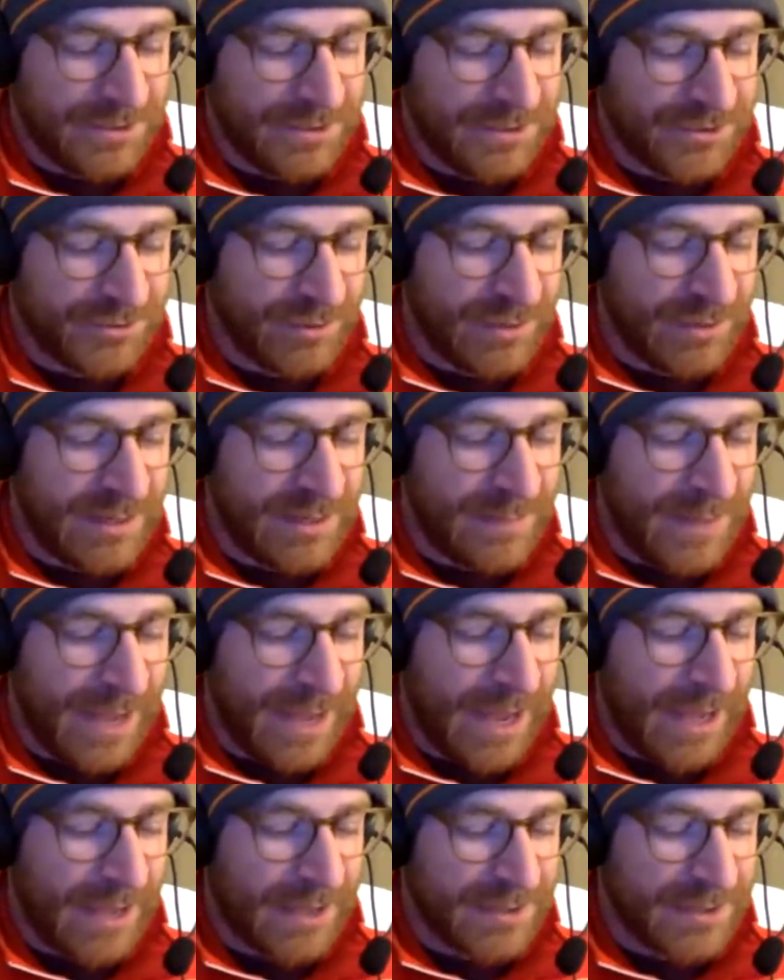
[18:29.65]
My
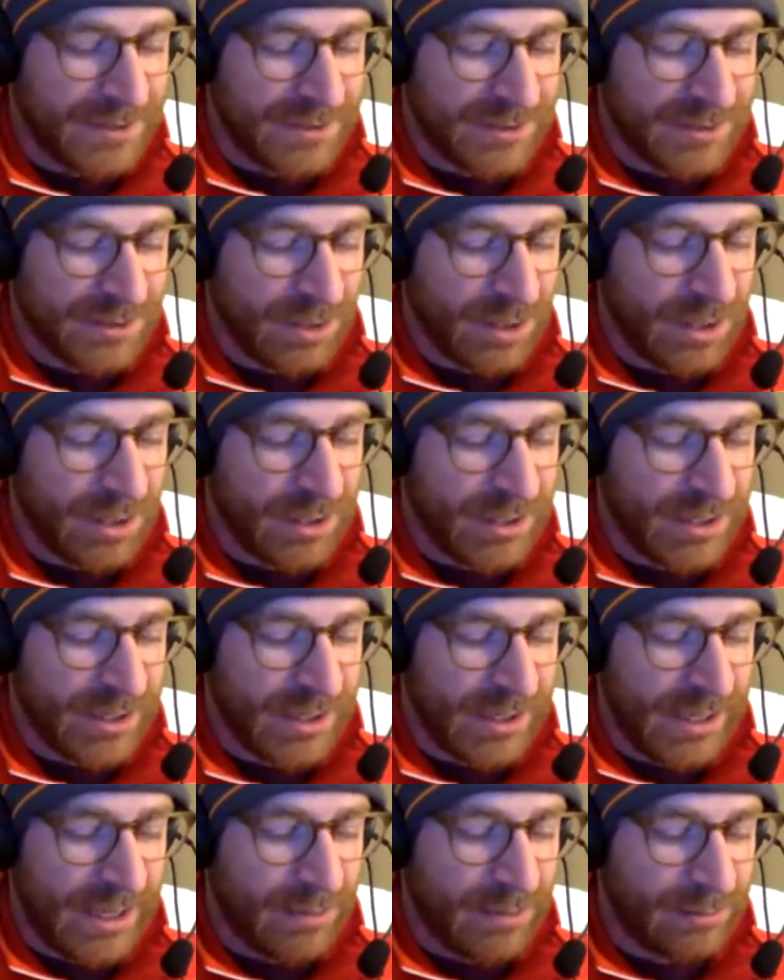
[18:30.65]
stream actually
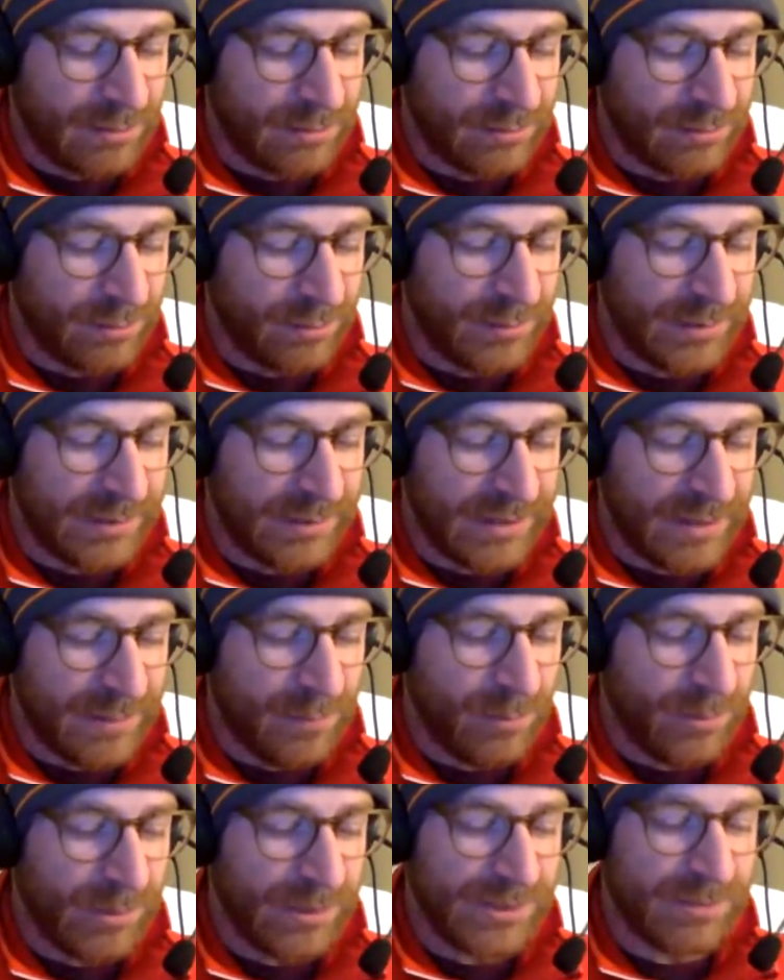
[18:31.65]
started to cut out a little
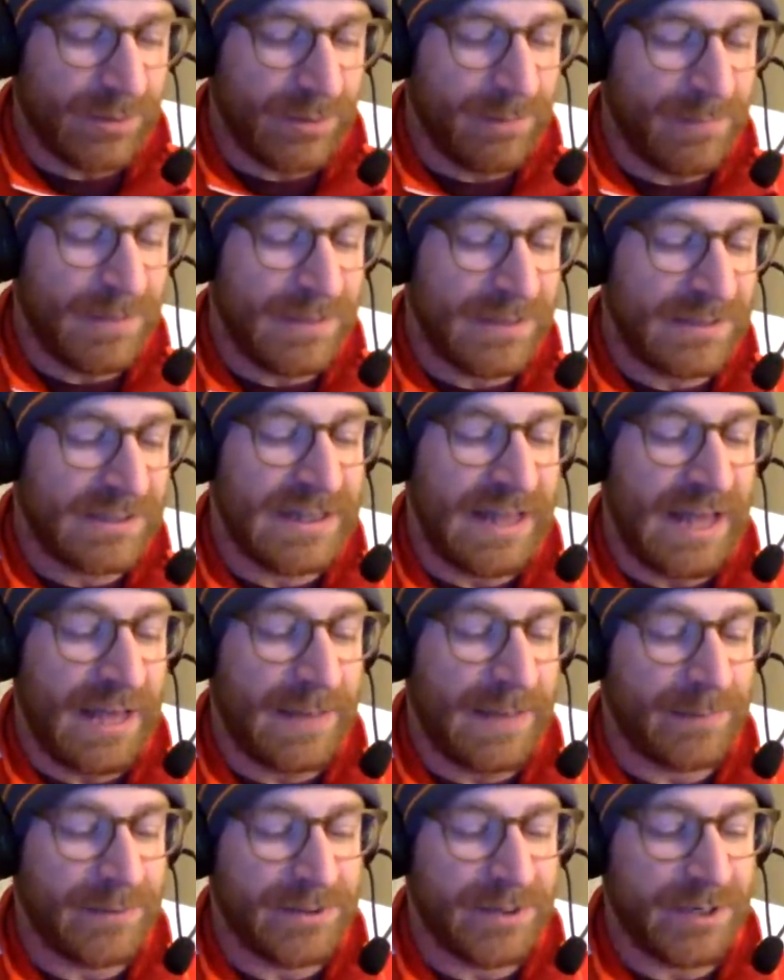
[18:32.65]
bit at that point, so I
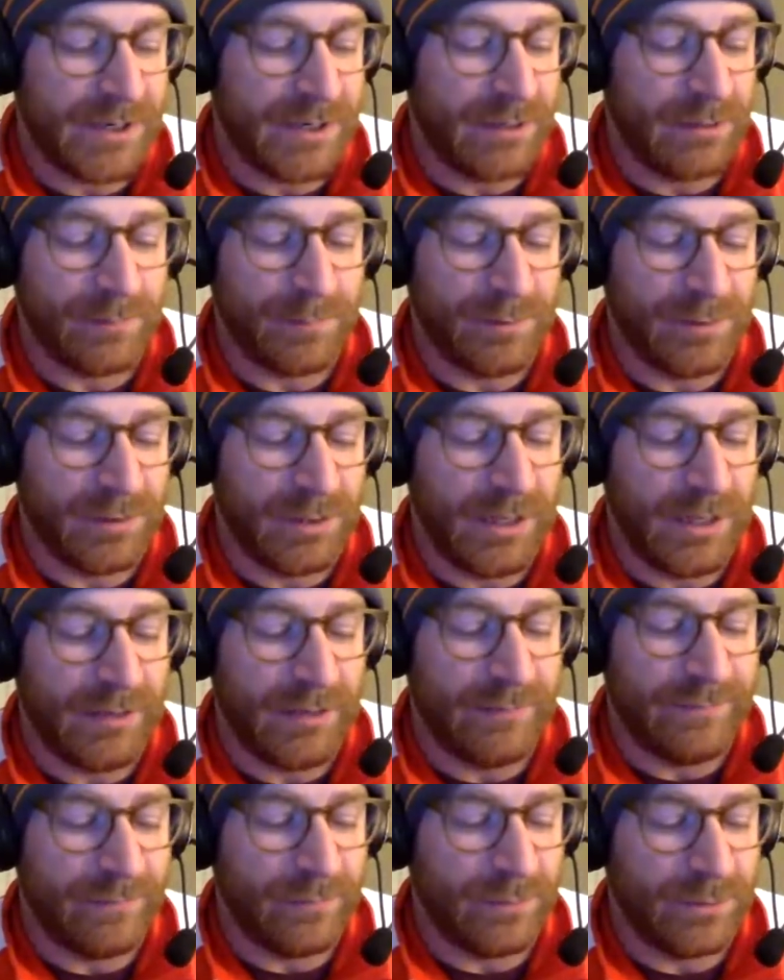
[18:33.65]
missed that particular
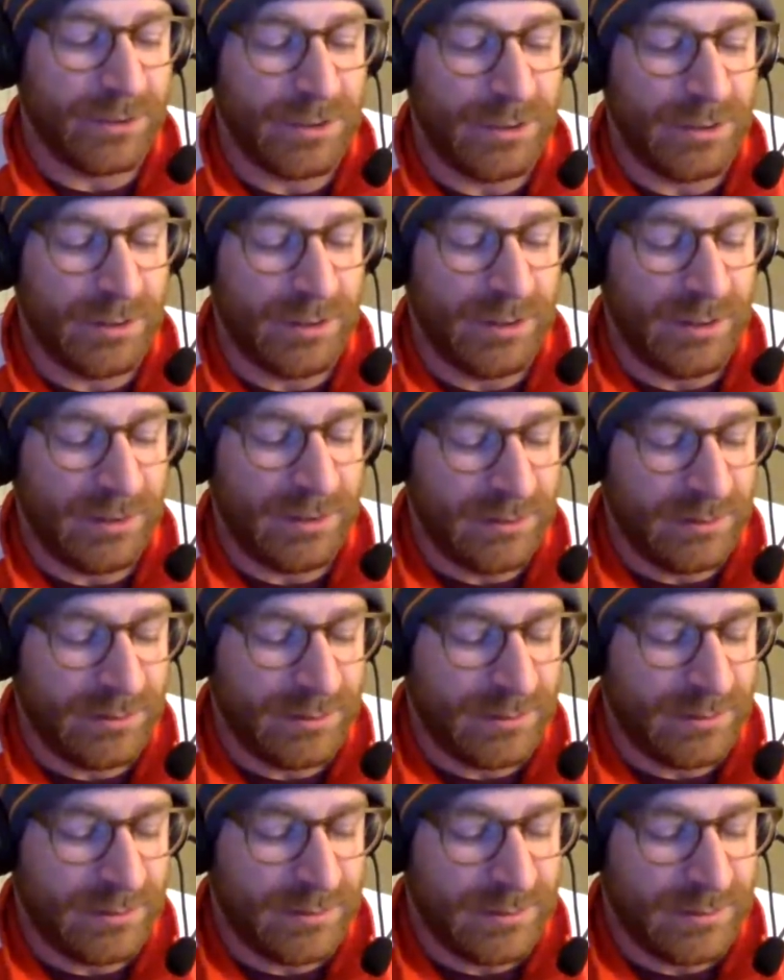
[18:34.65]
play, unfortunately.